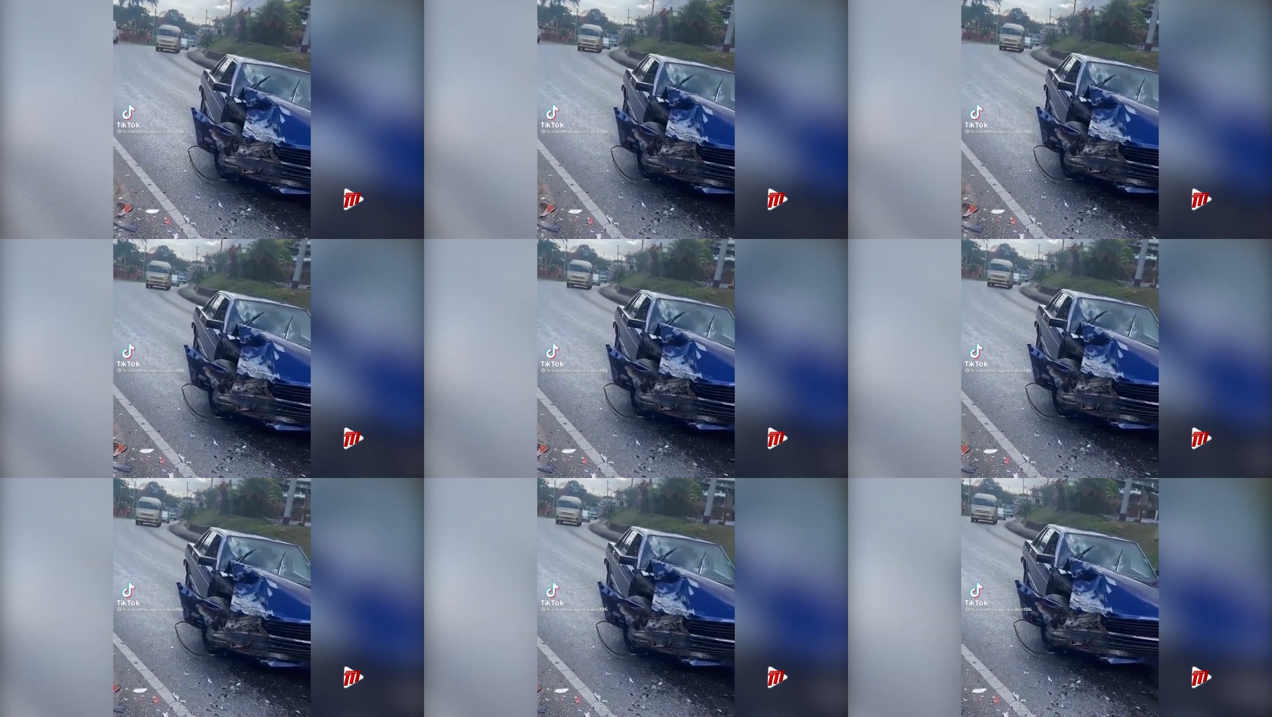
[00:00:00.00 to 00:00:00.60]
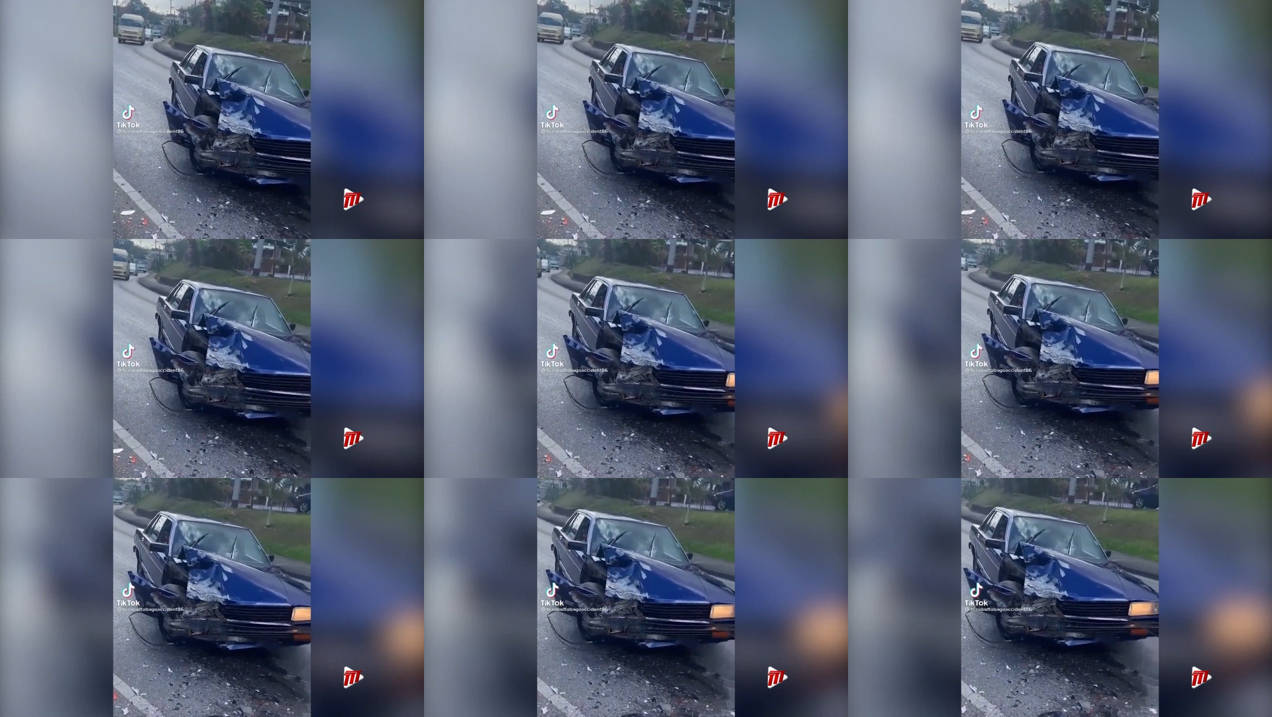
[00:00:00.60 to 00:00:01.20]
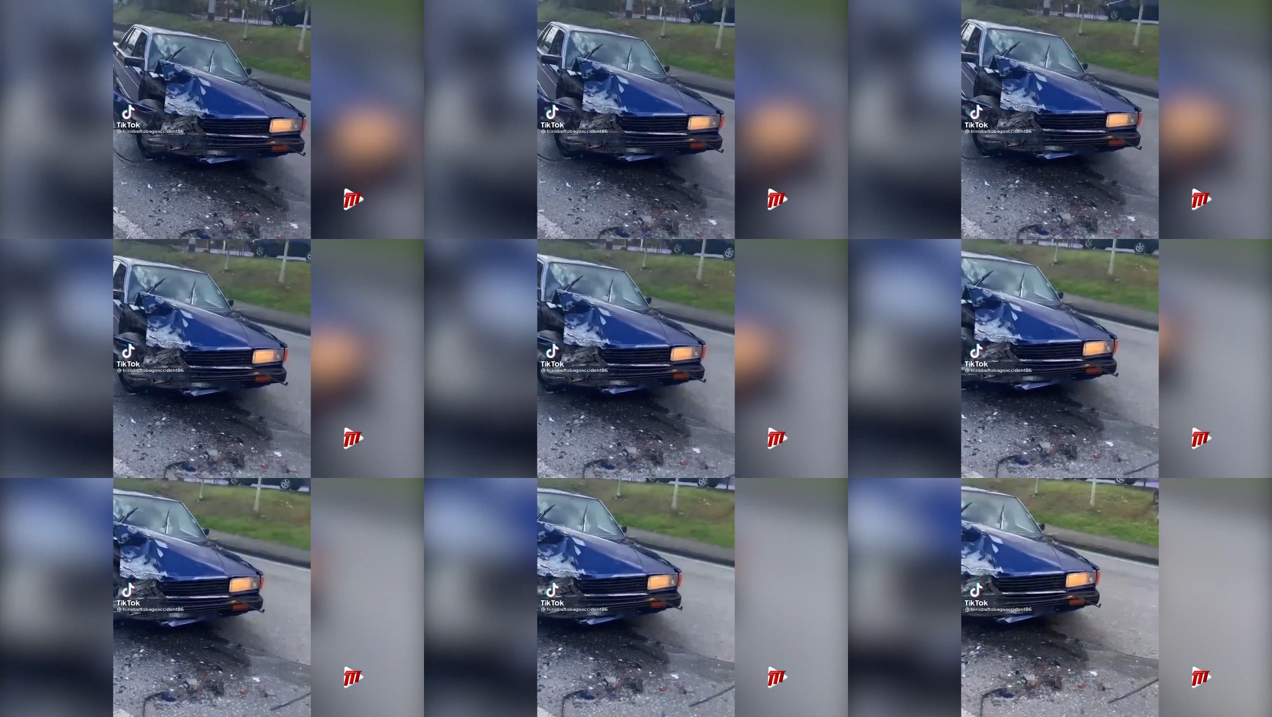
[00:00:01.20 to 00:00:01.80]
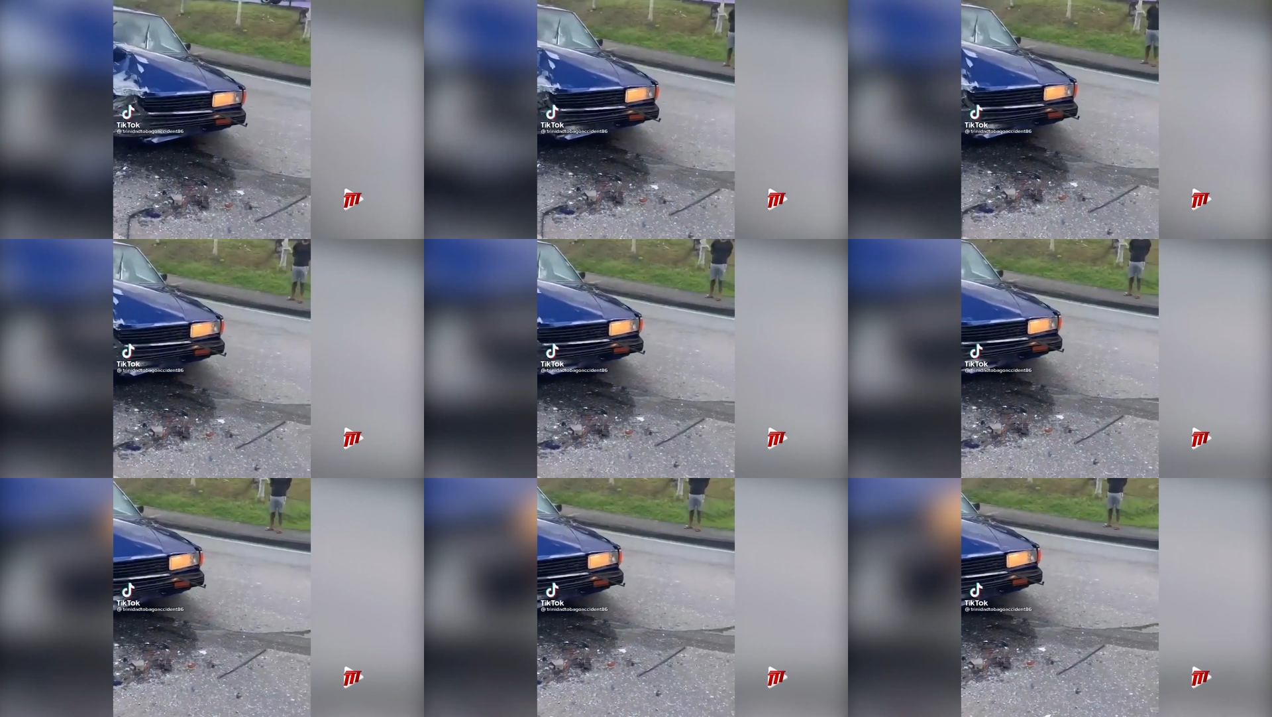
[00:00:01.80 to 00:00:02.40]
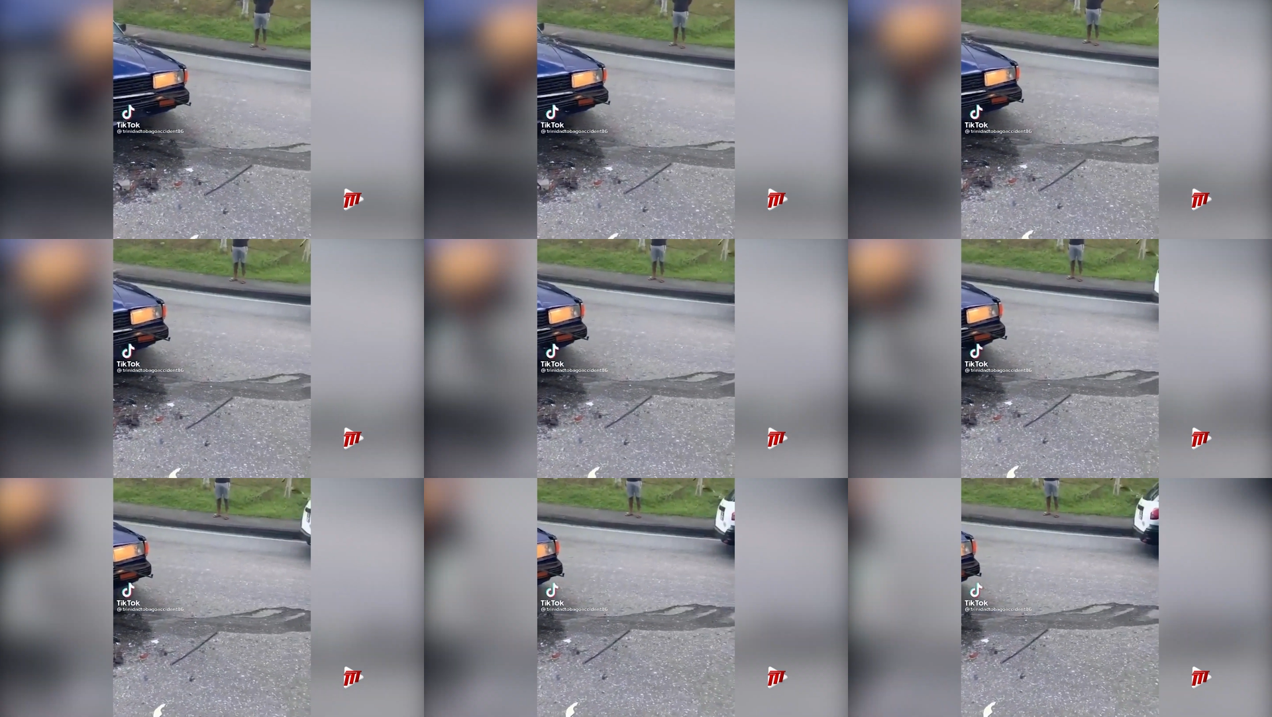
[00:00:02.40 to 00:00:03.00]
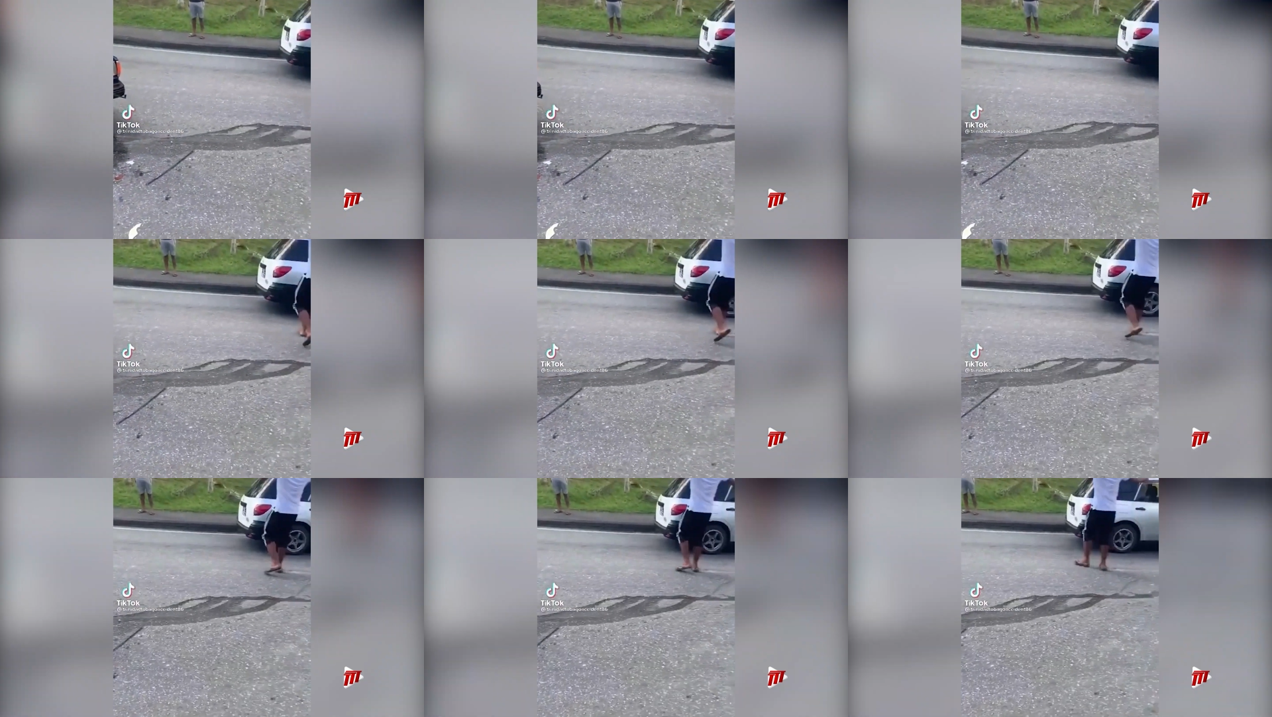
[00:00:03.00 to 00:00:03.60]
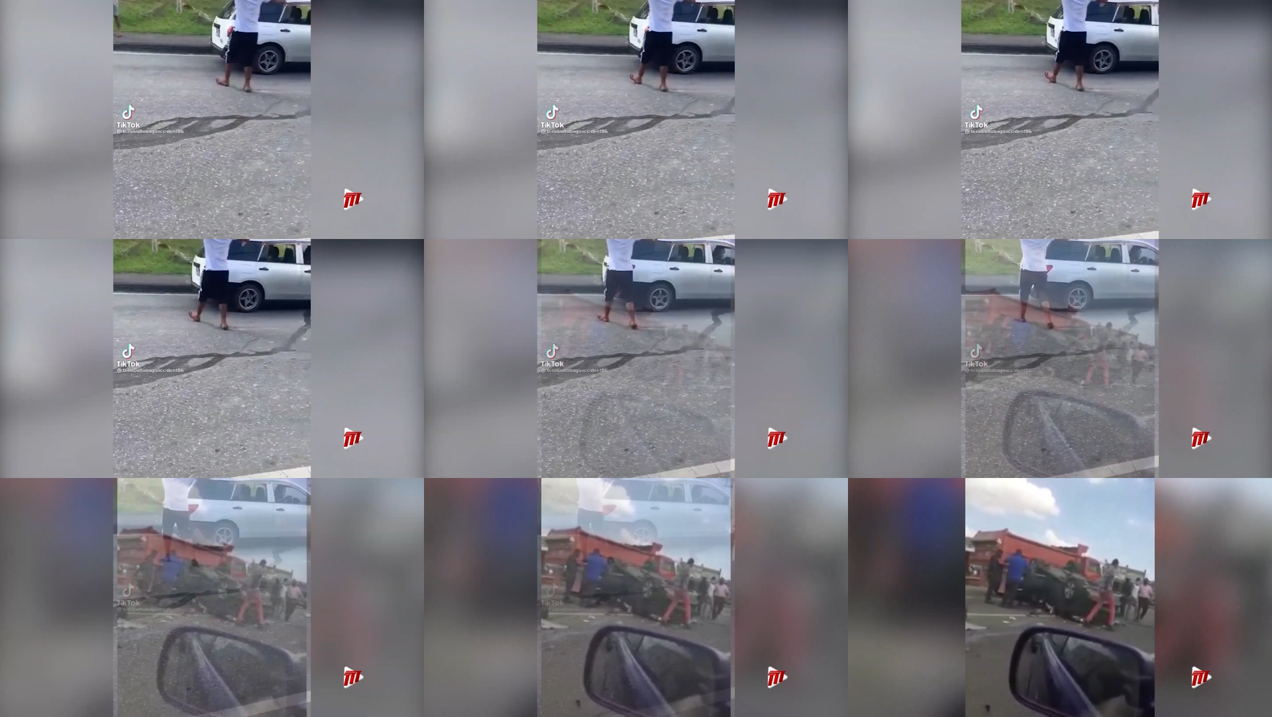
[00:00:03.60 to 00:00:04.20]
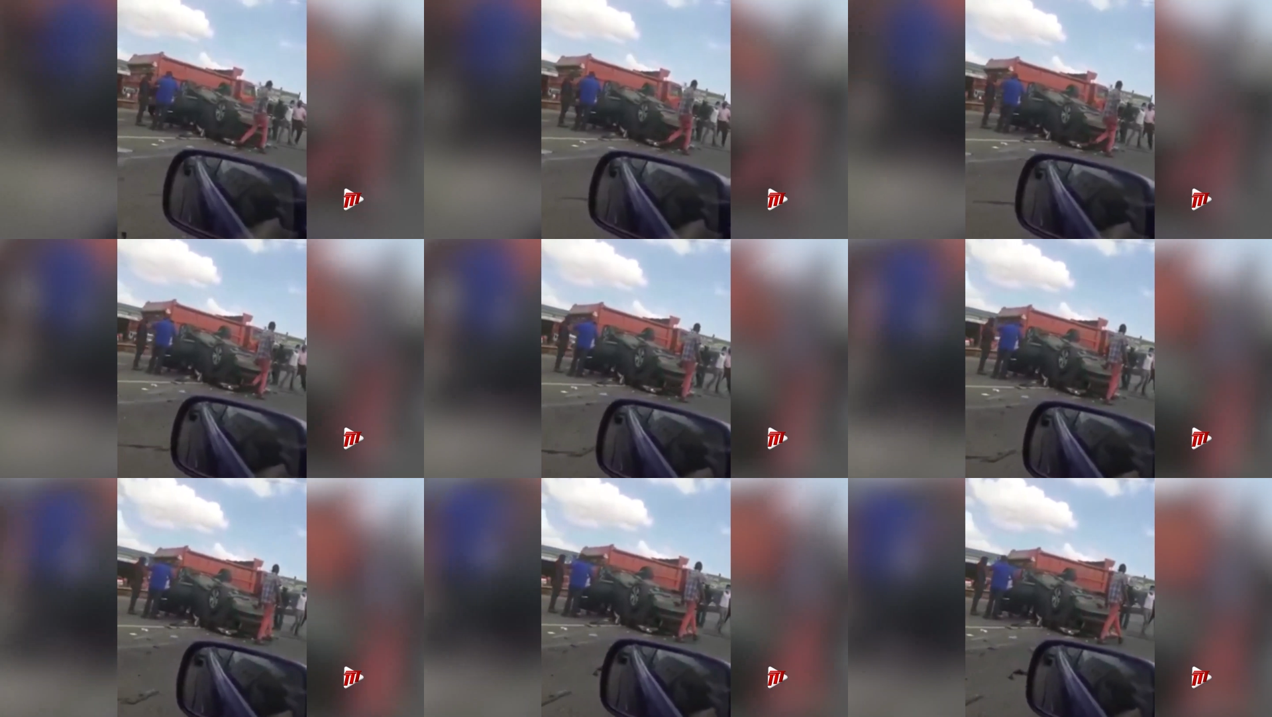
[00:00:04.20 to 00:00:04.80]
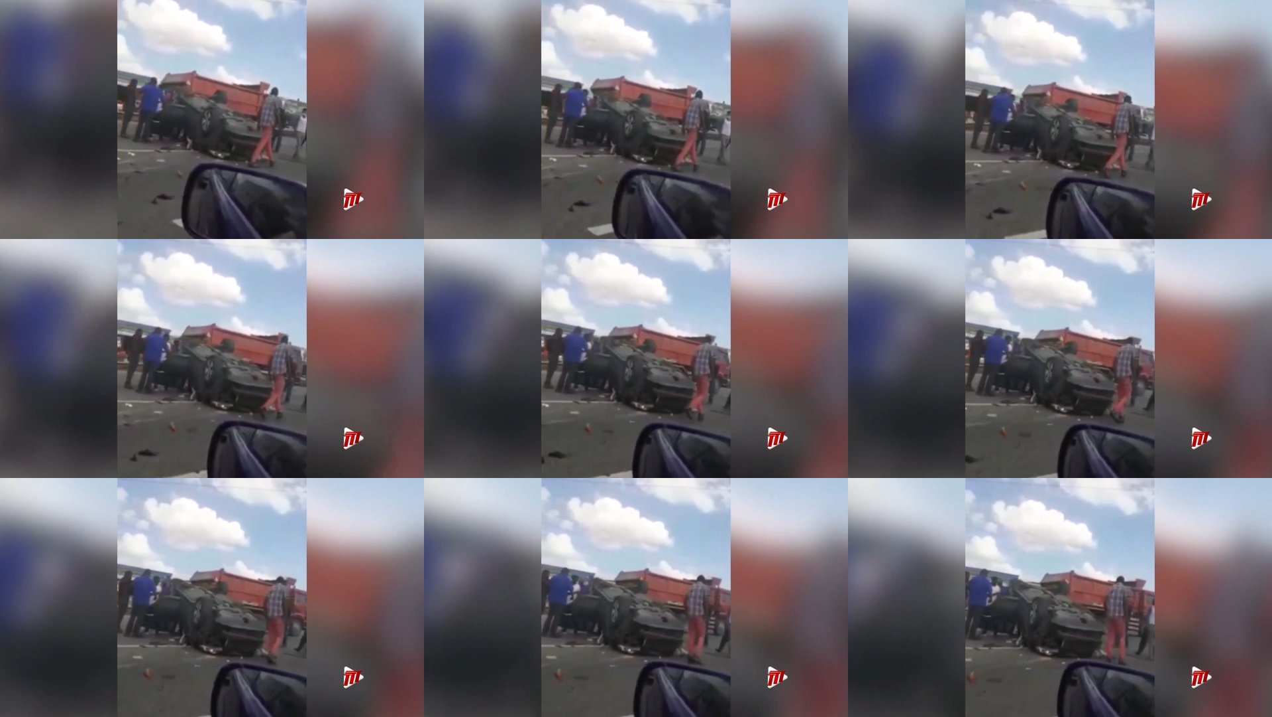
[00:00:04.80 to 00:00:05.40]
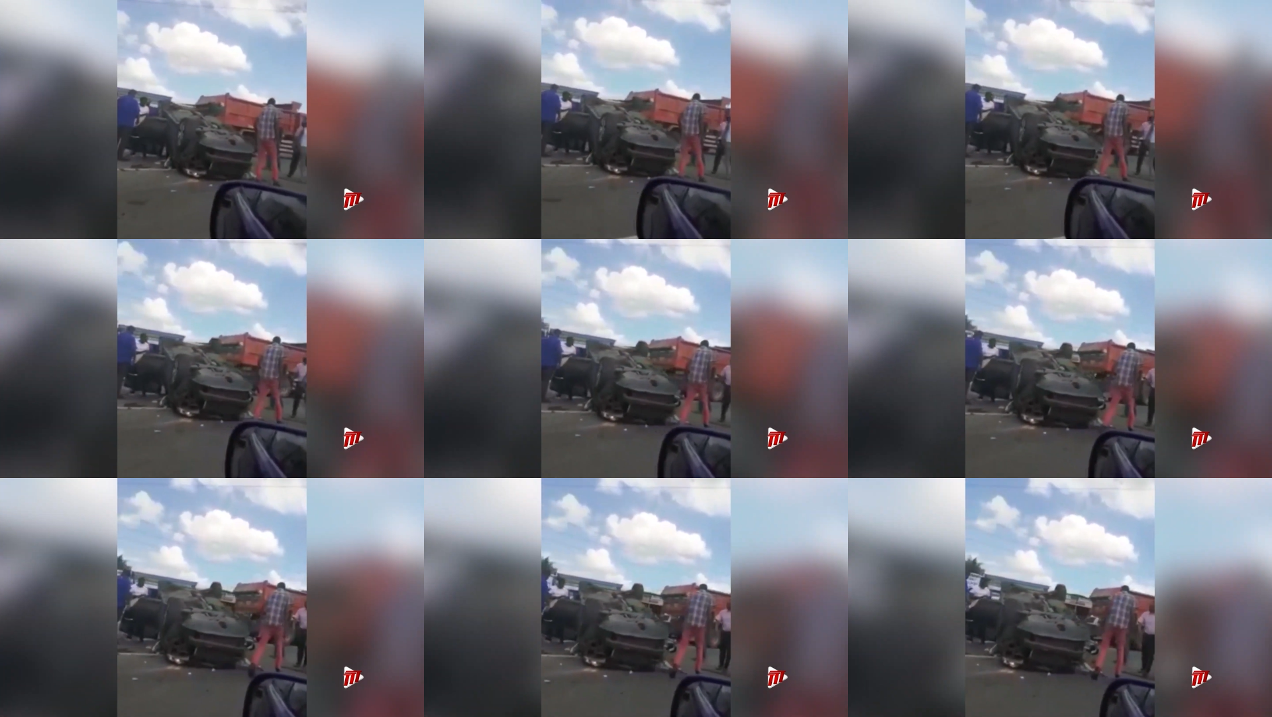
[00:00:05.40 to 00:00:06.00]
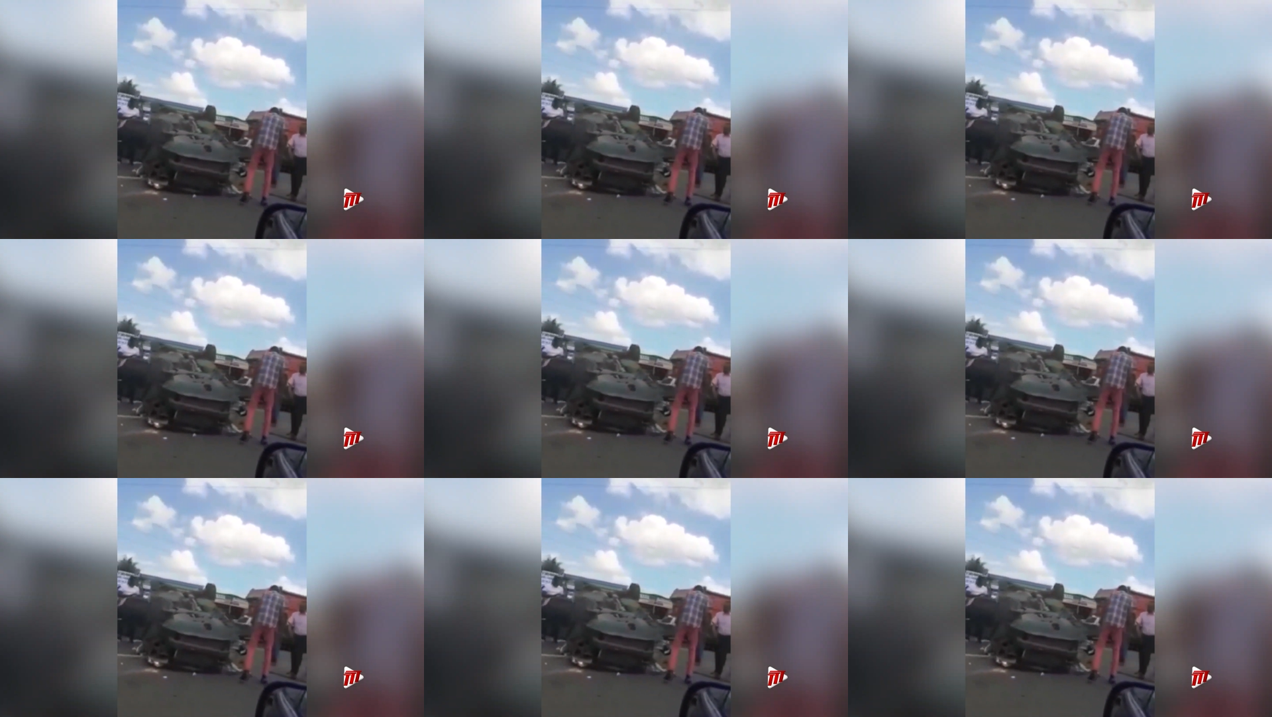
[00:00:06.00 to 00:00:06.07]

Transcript: No face is visible, so there are no lips to read.